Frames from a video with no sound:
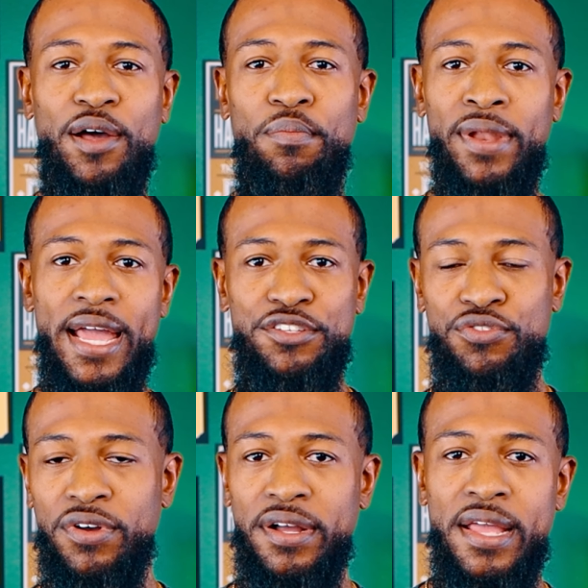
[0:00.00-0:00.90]
A black
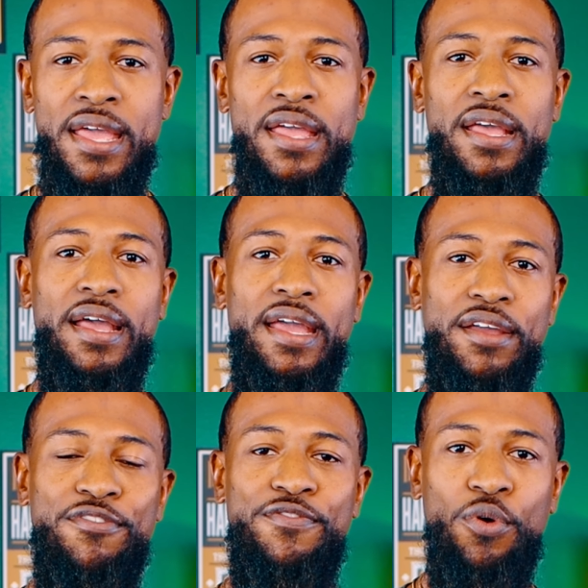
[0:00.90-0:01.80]
truck,
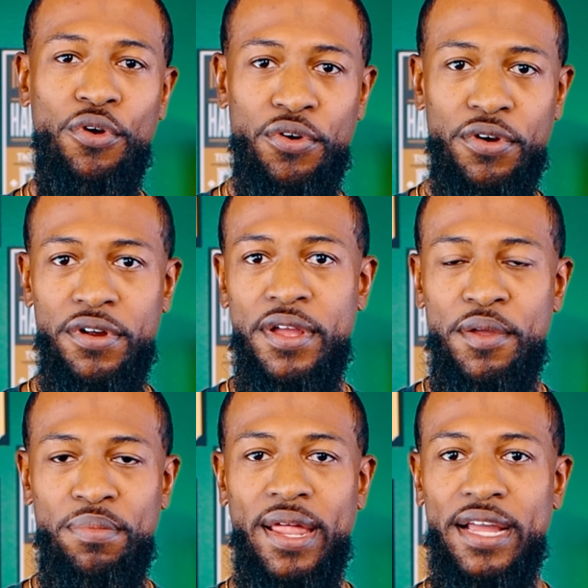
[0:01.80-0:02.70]
a 4-door
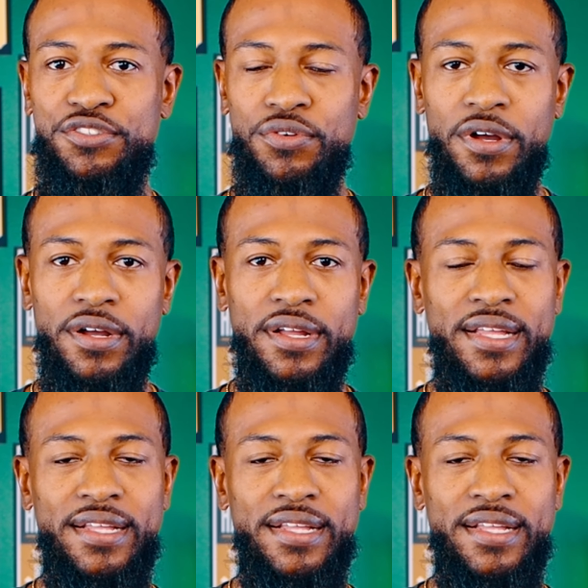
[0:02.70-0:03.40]
black truck,